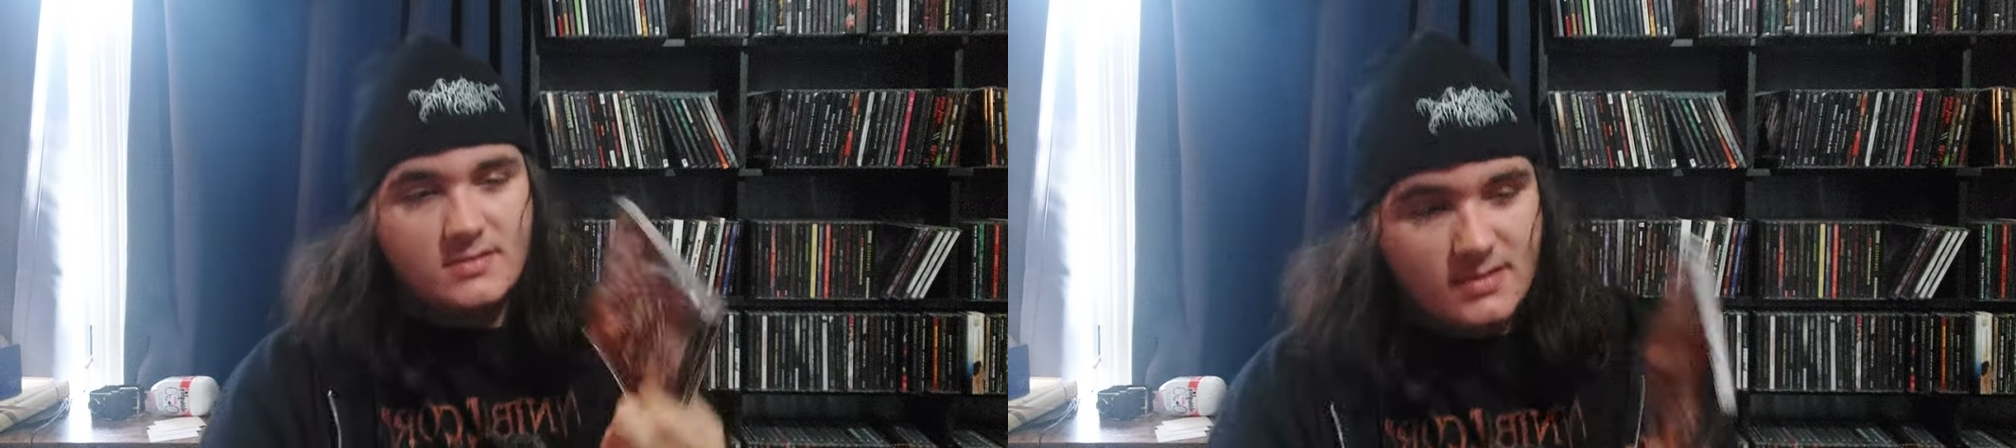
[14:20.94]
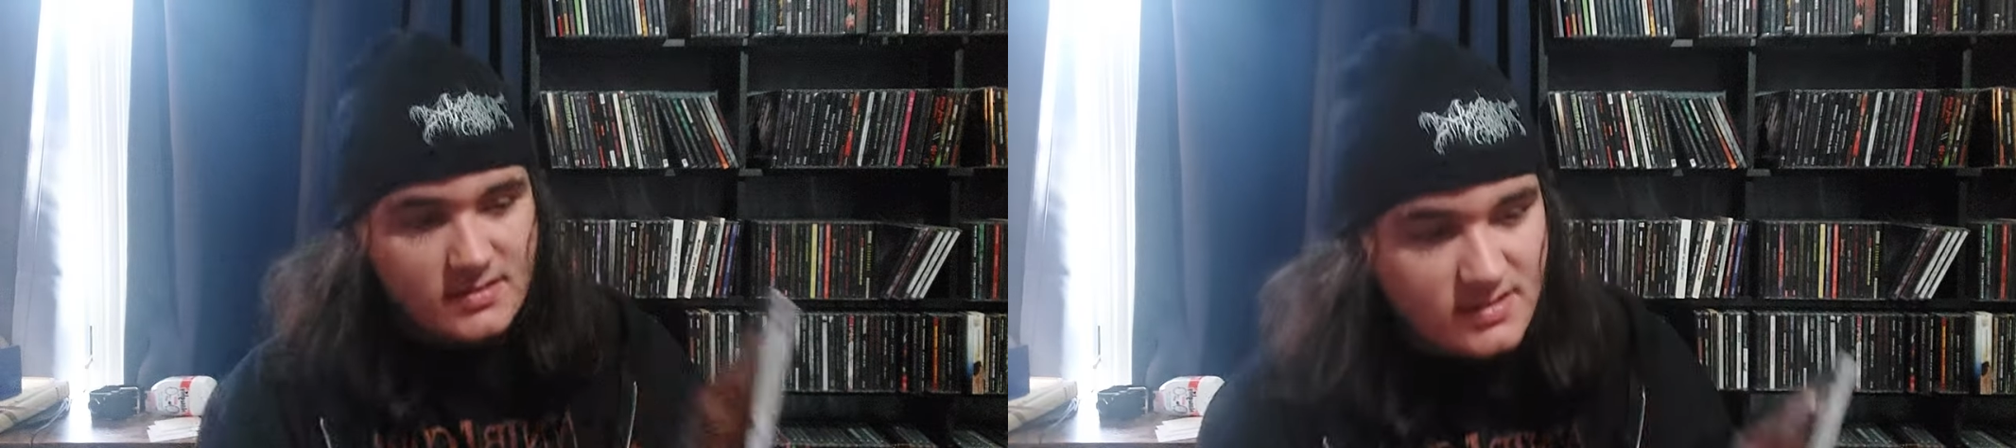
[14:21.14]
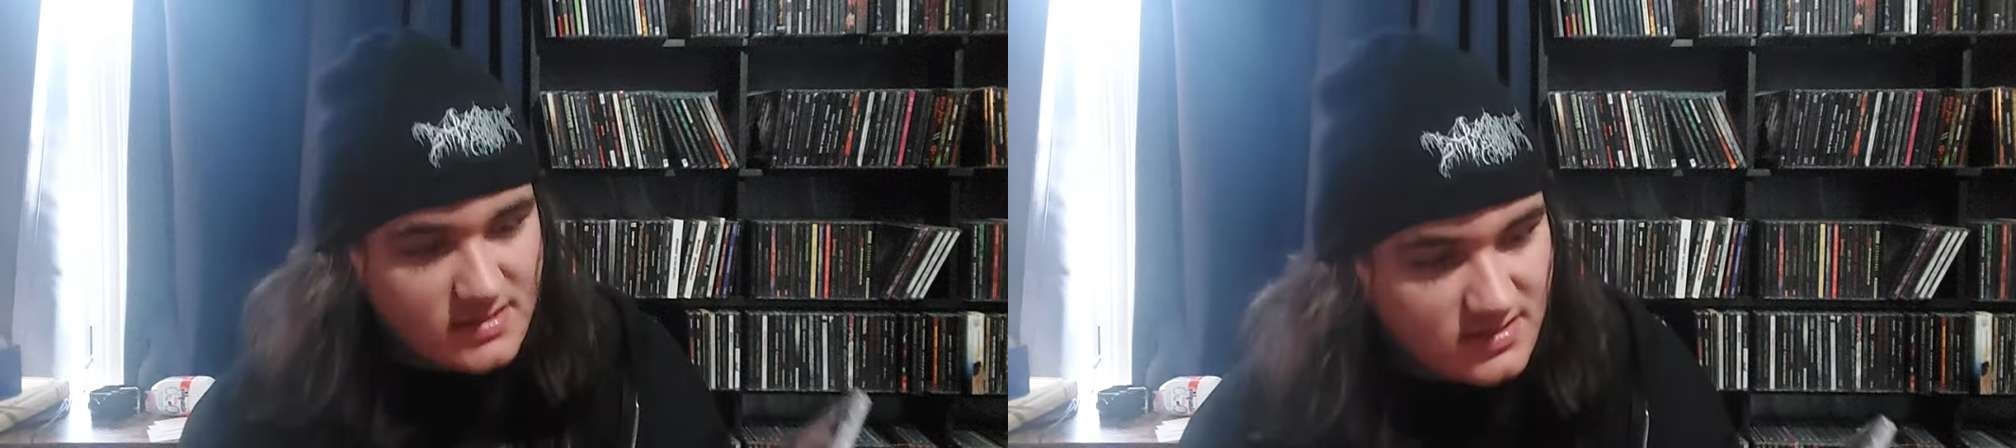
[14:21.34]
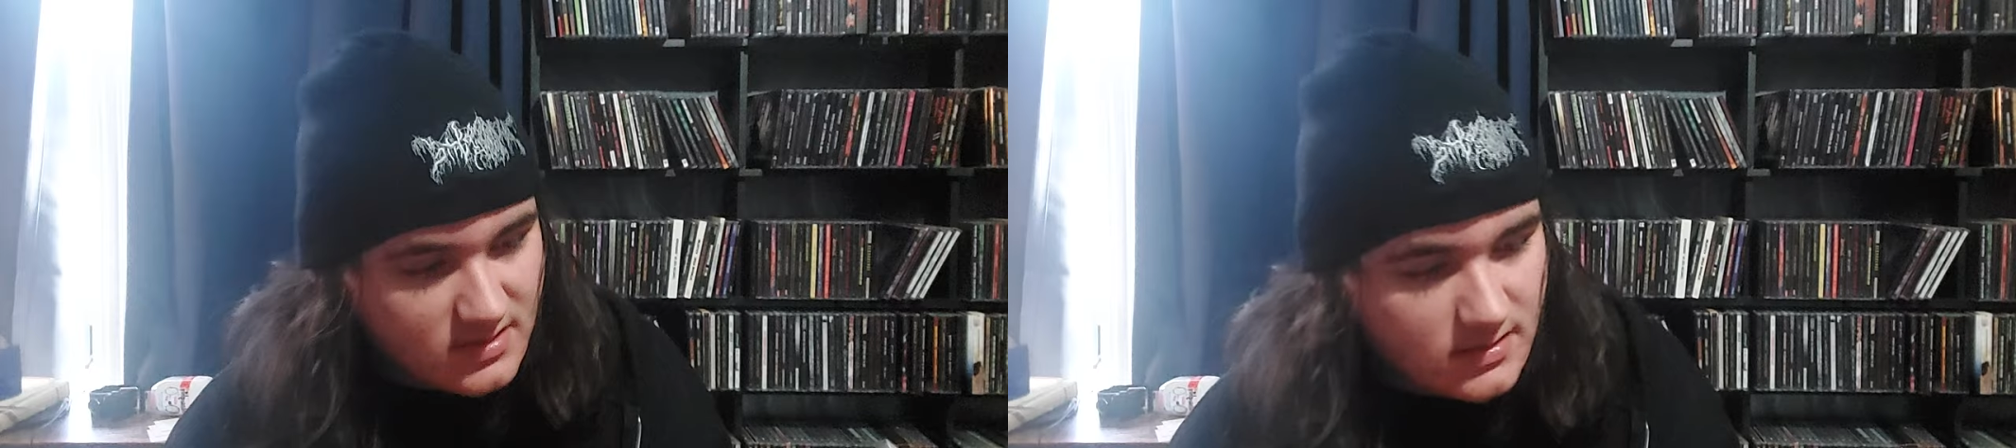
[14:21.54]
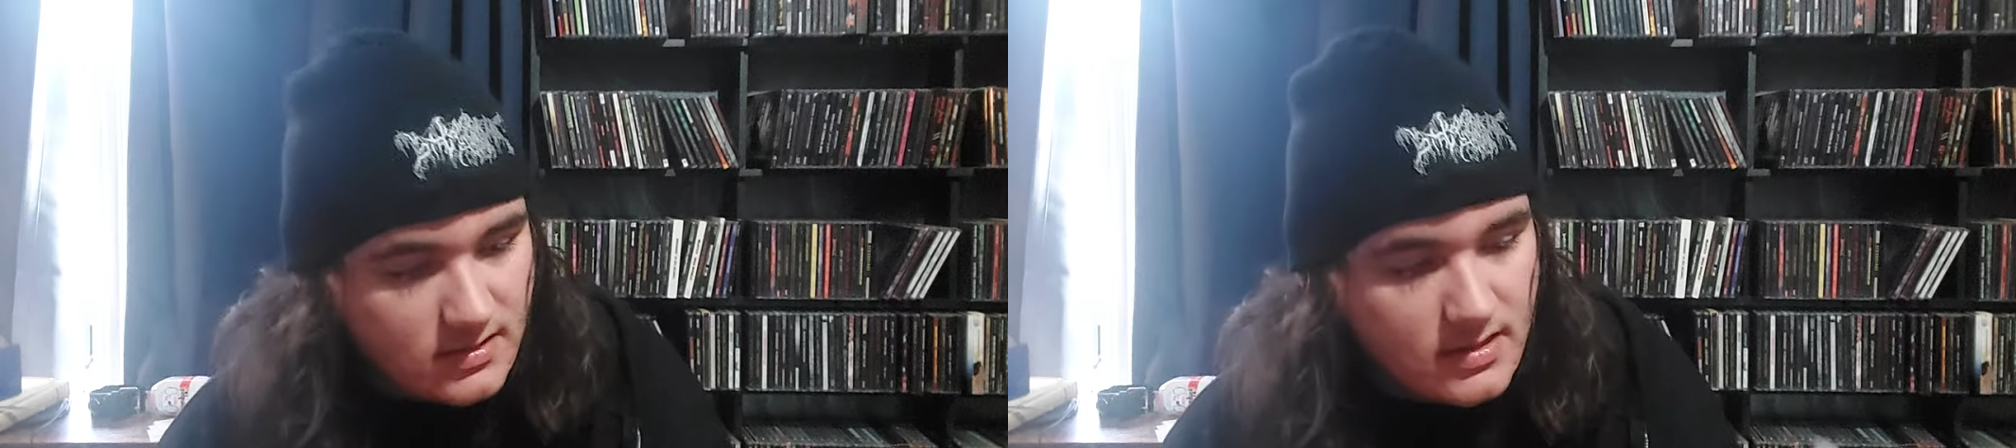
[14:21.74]
this is
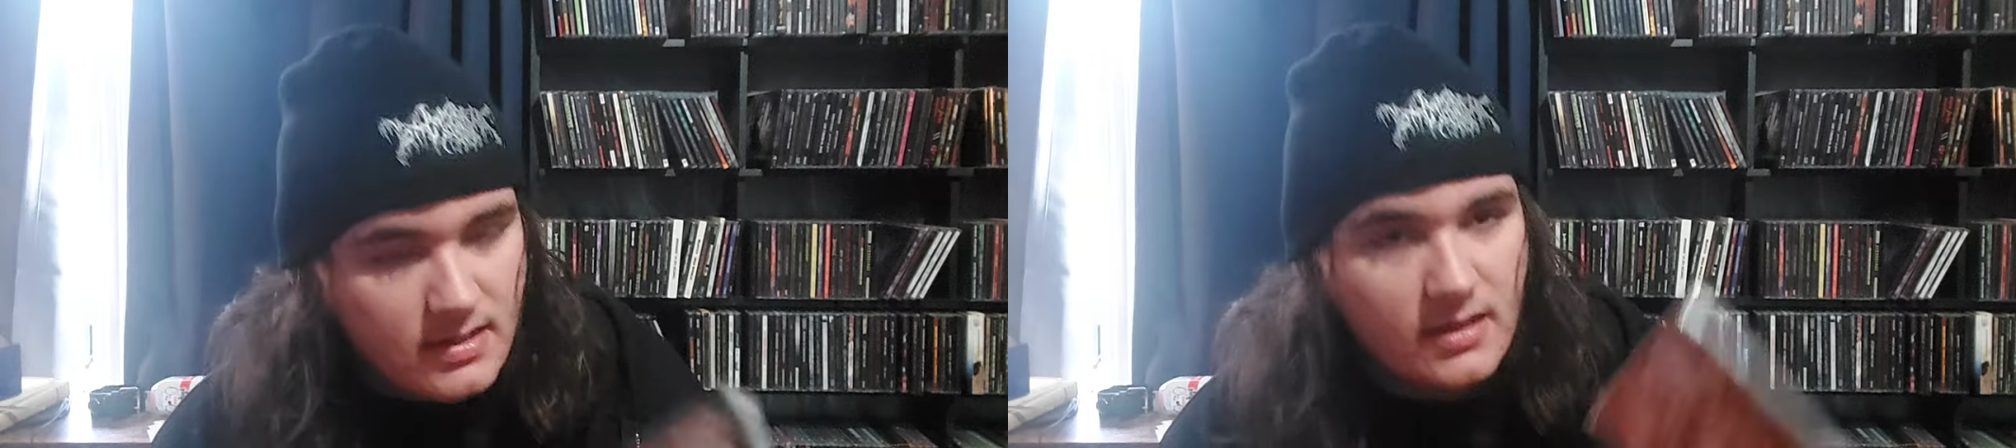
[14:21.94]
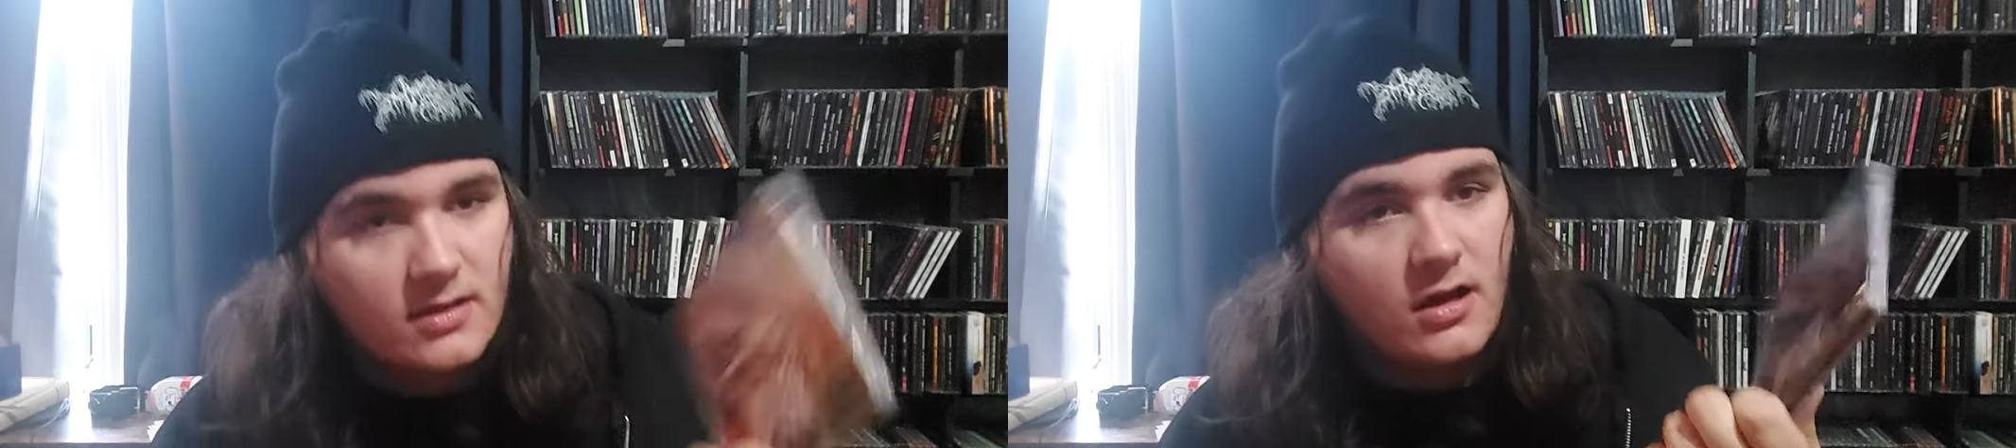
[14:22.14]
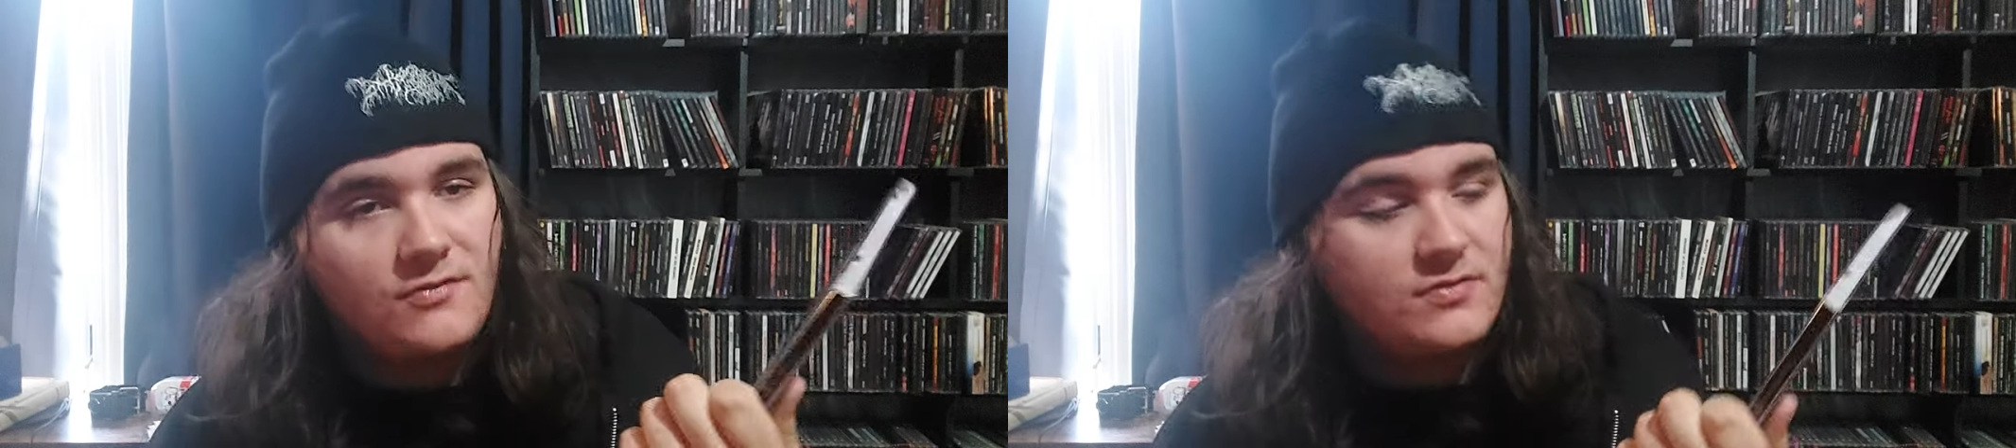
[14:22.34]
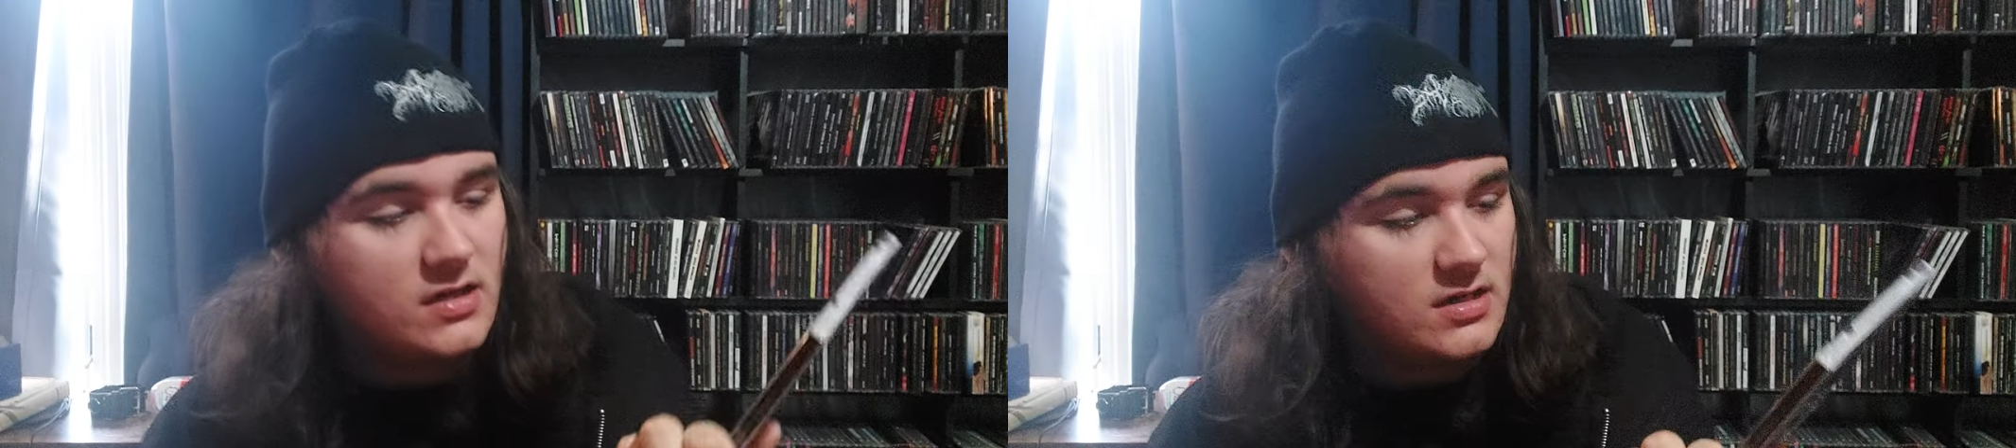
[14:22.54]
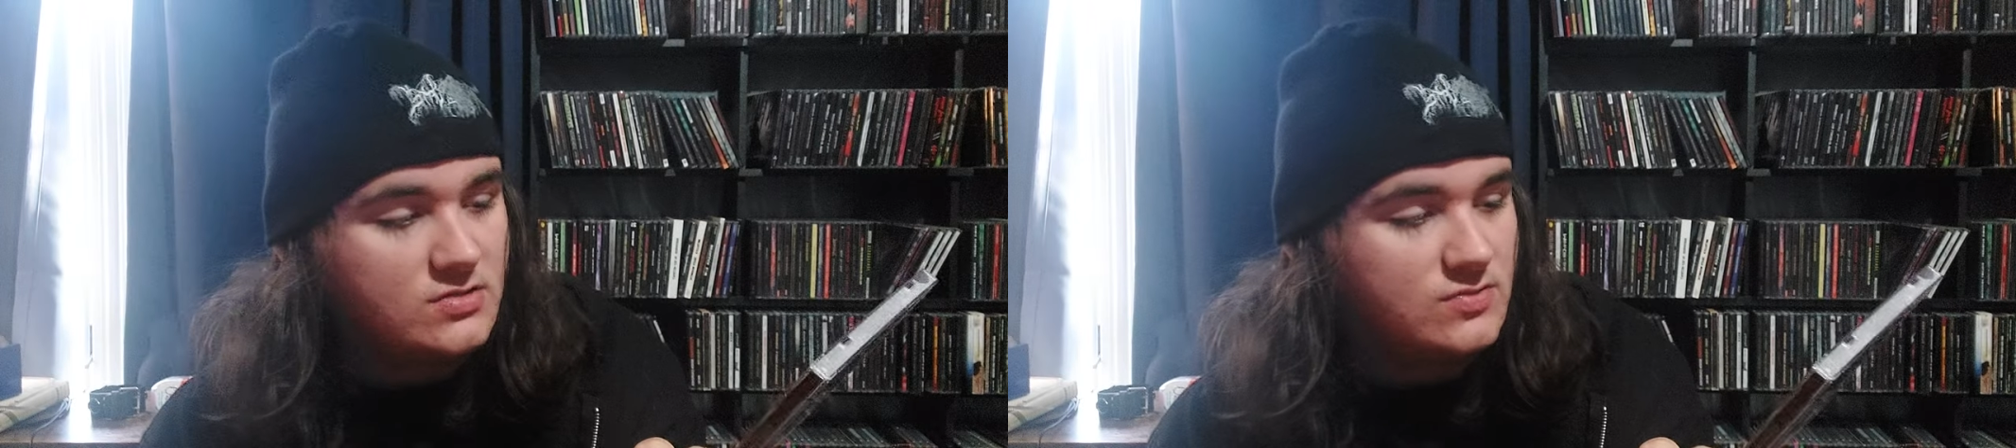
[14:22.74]
and compromised